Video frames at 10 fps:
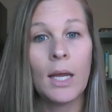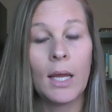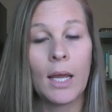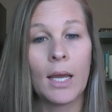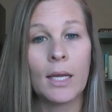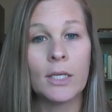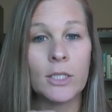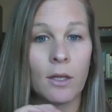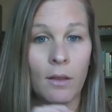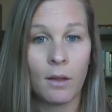
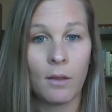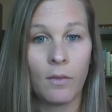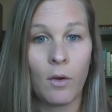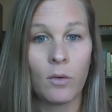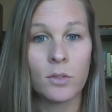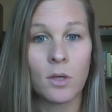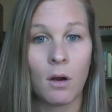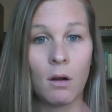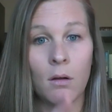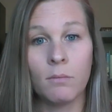and those
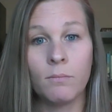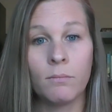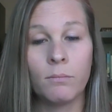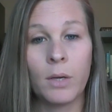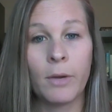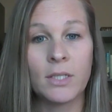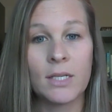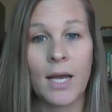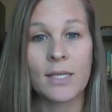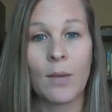are pretty much the
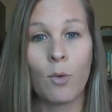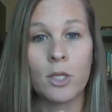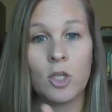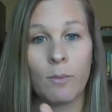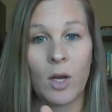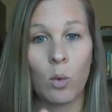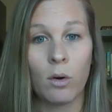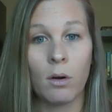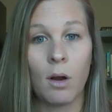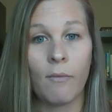exact same ones you might
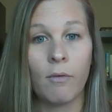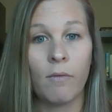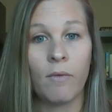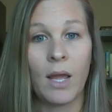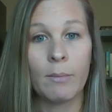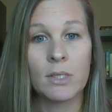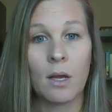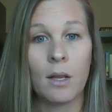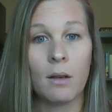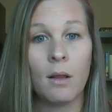order off of
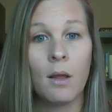Amazon.